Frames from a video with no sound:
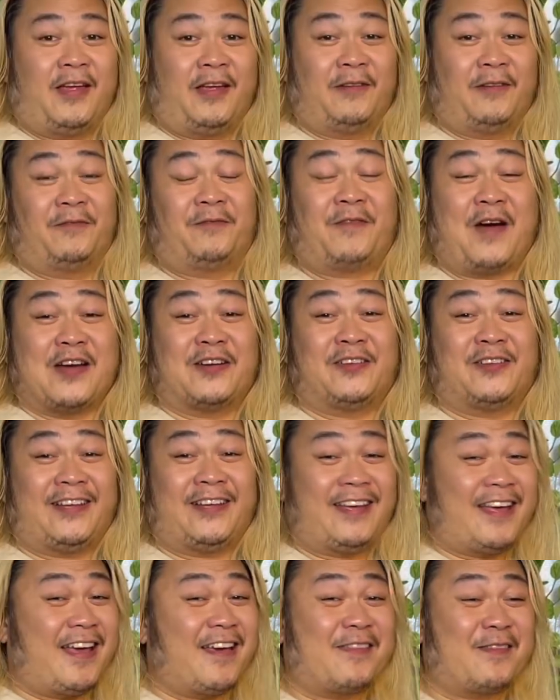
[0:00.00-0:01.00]

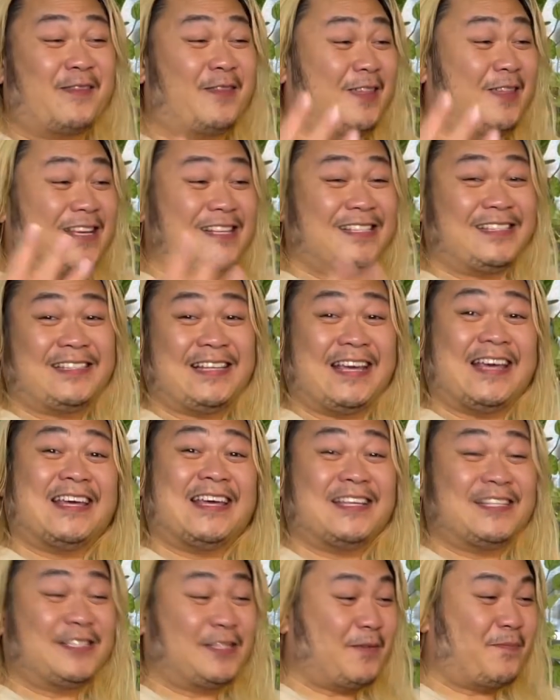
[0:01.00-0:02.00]
Finally, this
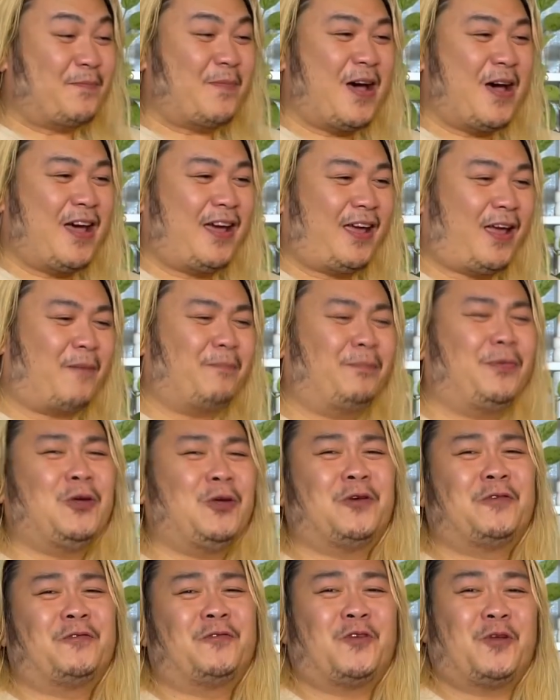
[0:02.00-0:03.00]
is my
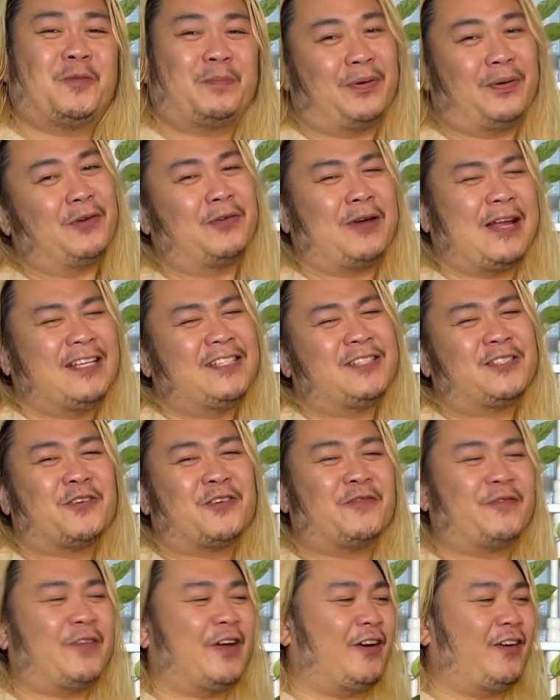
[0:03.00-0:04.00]
beautiful
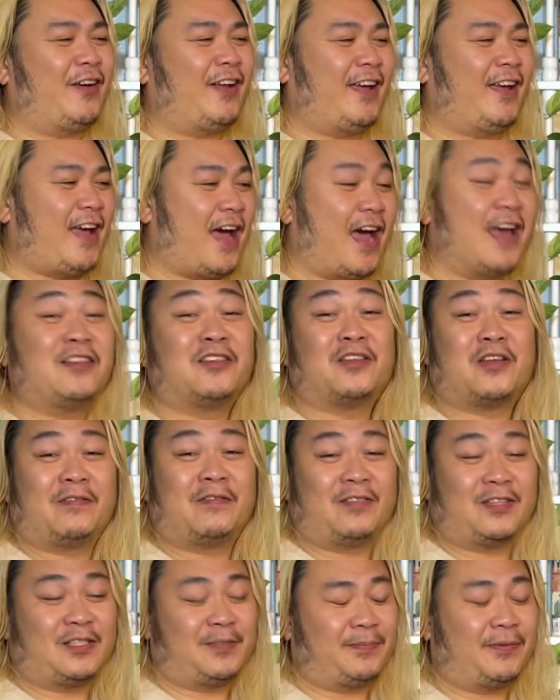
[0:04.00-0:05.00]
Paraiso Verde. I
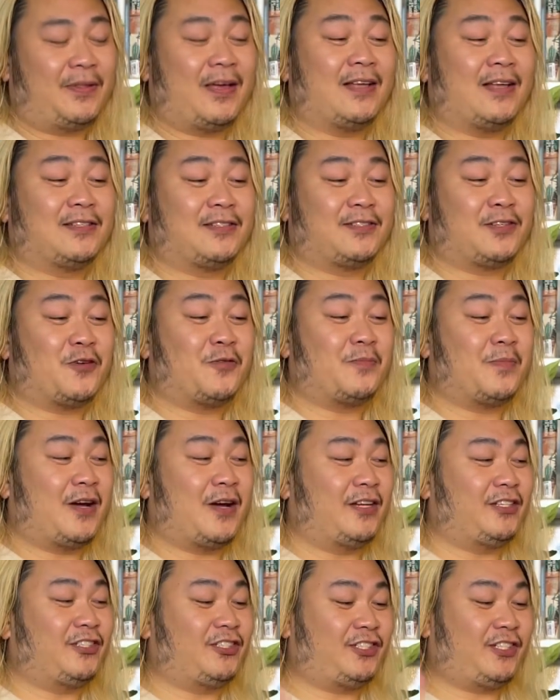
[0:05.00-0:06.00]
love this plant so
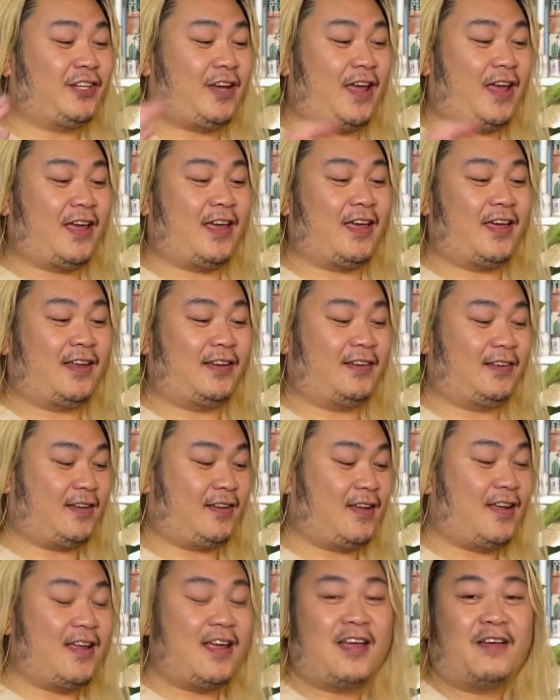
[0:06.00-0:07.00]
much, and
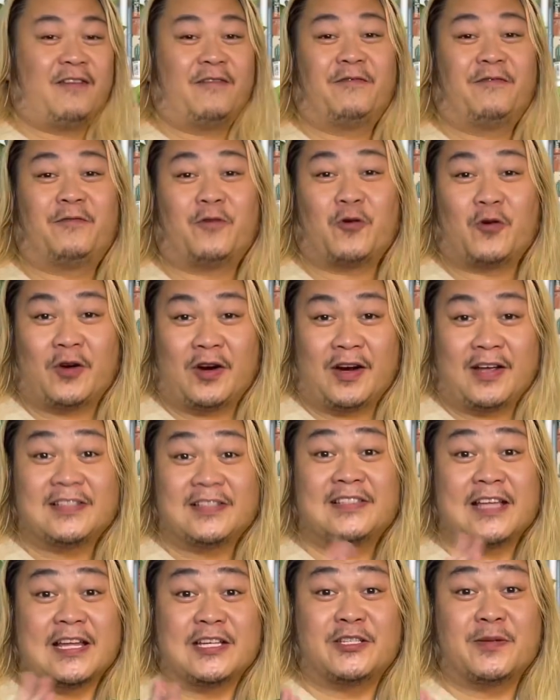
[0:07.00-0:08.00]
for
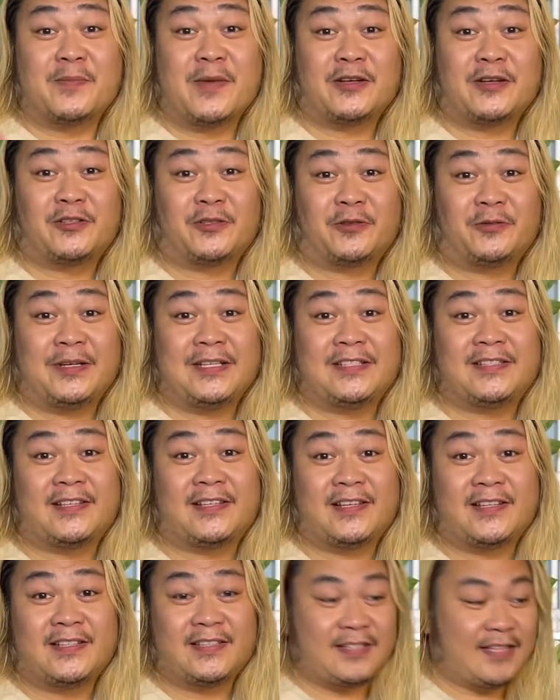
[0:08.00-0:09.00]
sentimental
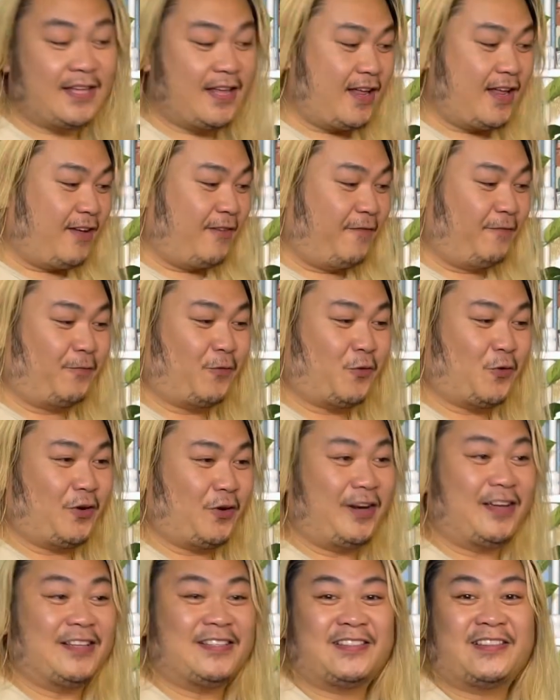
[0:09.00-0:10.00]
reasons, for
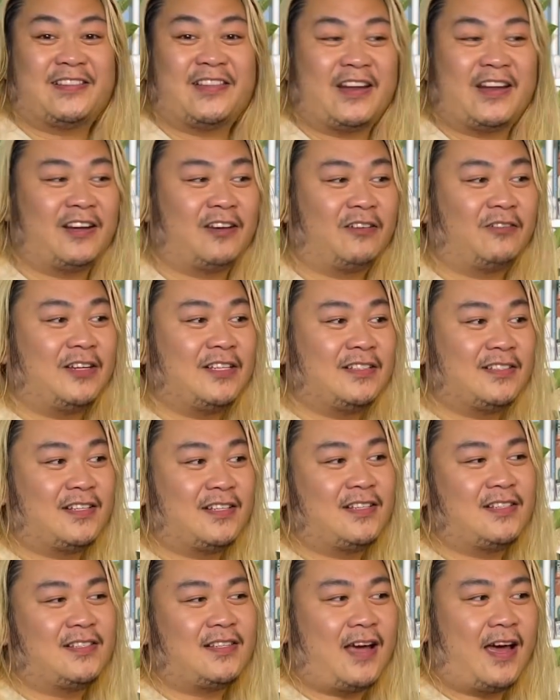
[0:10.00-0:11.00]
aesthetic
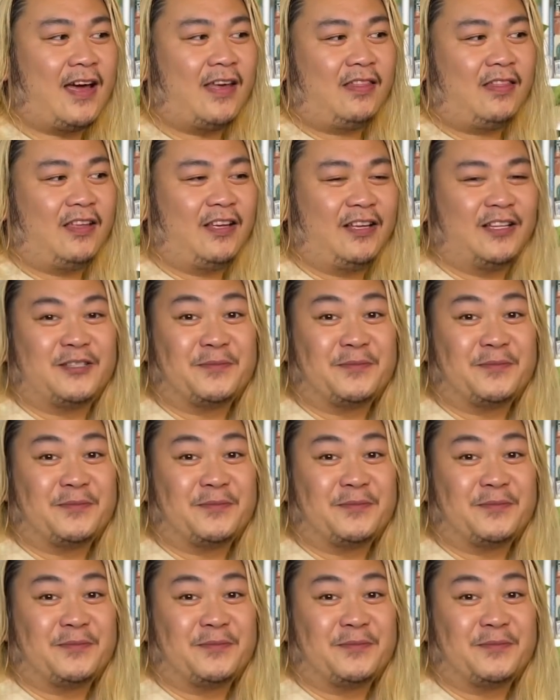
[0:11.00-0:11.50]
reasons, I think it's